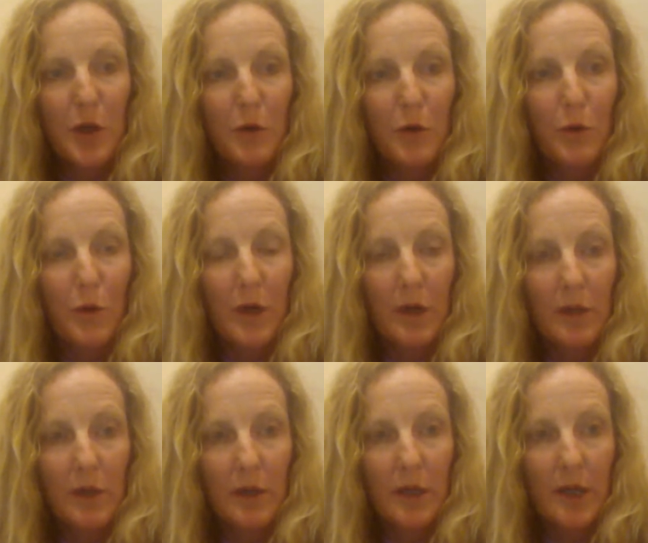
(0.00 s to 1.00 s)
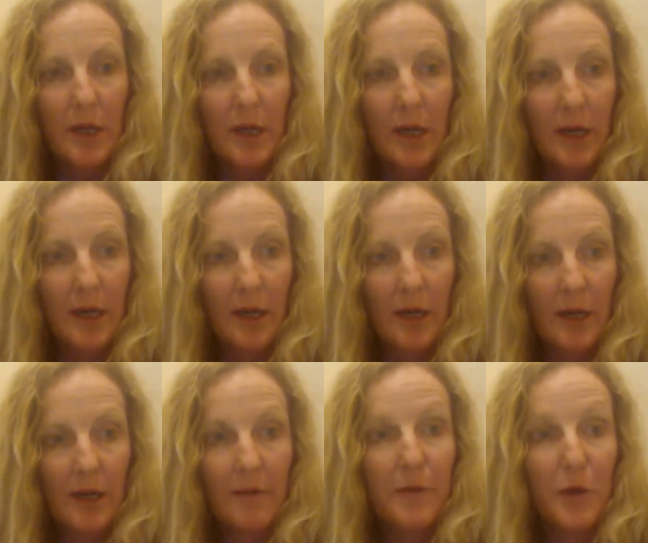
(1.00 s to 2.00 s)
Look,
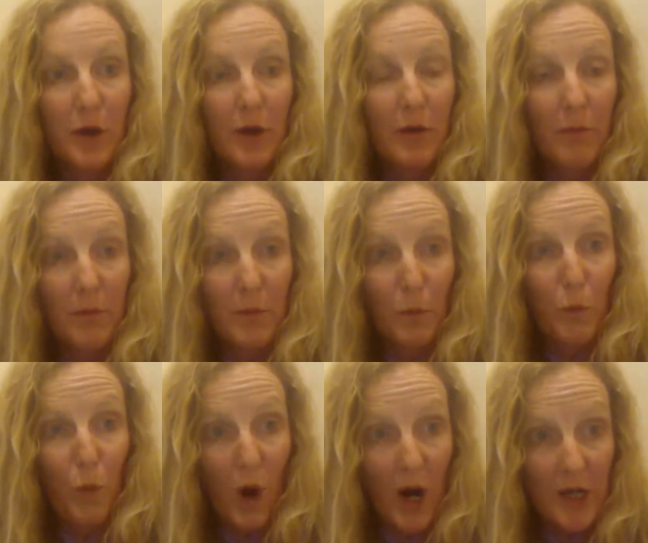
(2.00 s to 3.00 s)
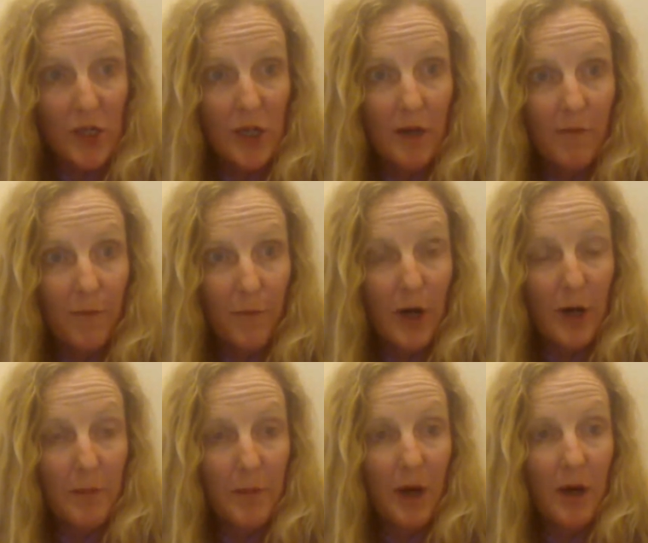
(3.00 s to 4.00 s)
if you're watching
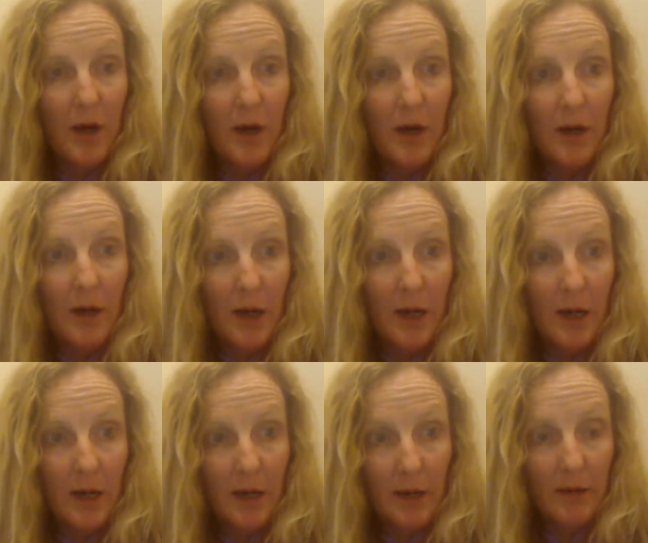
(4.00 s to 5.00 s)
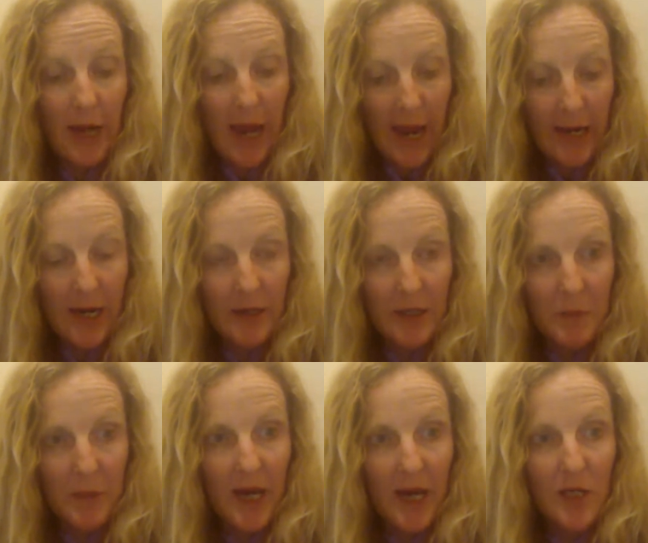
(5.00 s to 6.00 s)
from our Hangouts
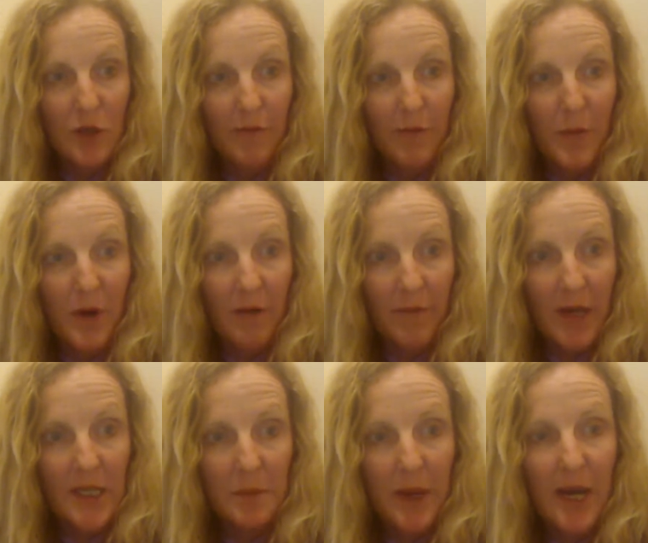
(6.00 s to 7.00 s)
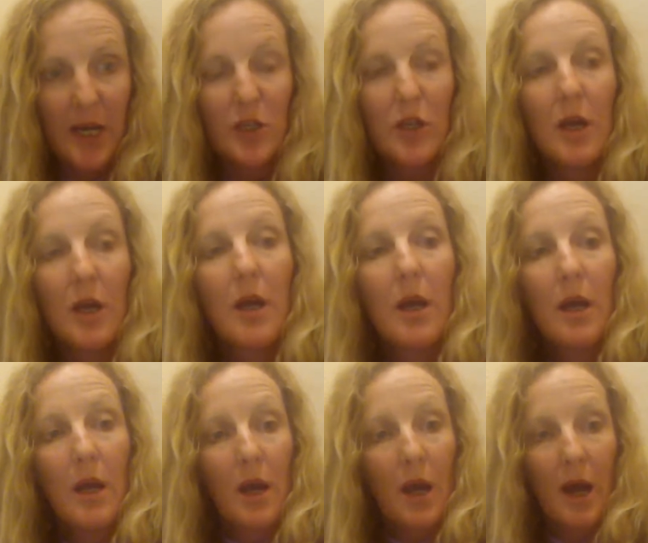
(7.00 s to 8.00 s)
page or from our events page,
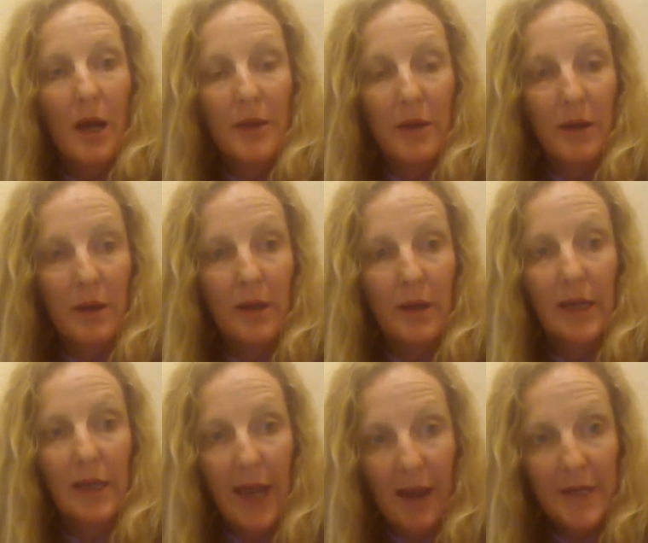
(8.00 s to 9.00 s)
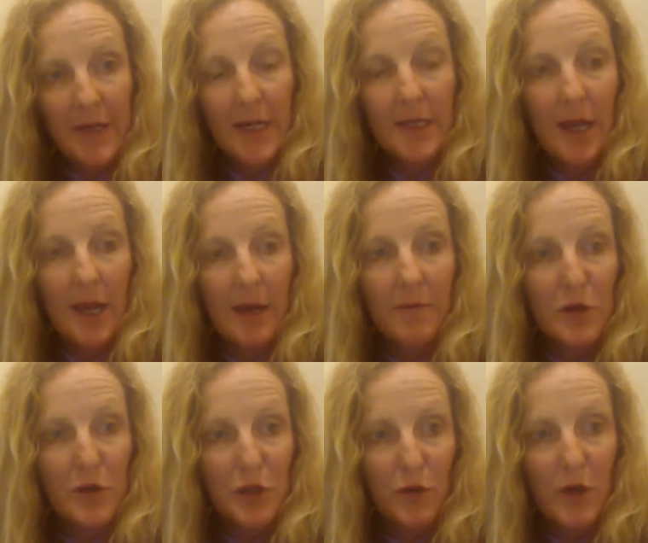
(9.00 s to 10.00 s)
on the left-hand side of your
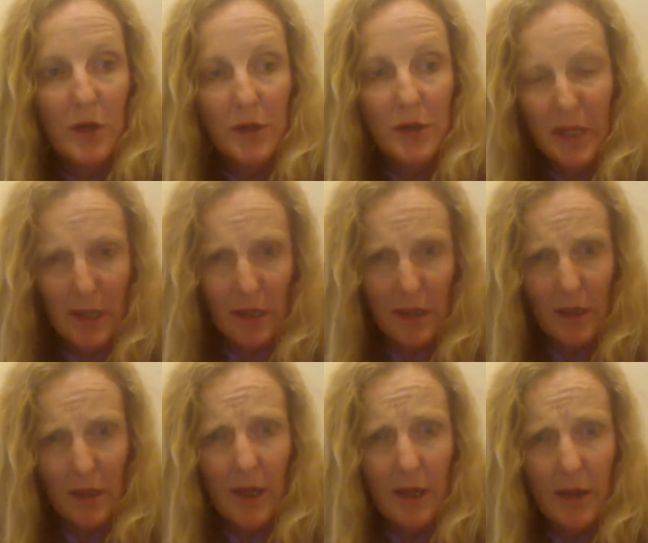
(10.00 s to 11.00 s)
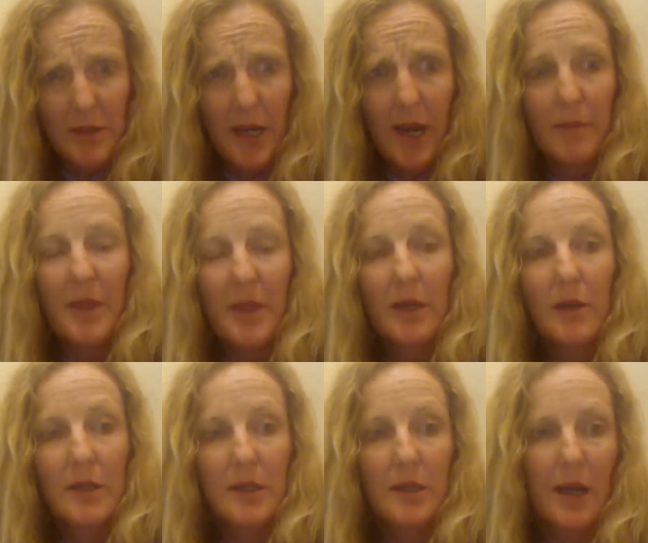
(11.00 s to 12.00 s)
screen, you'll see a little yellow tab that
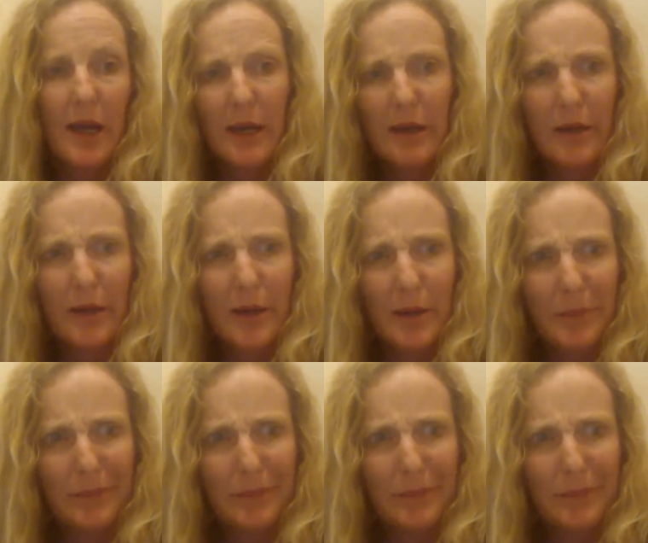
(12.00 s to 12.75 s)
looks like a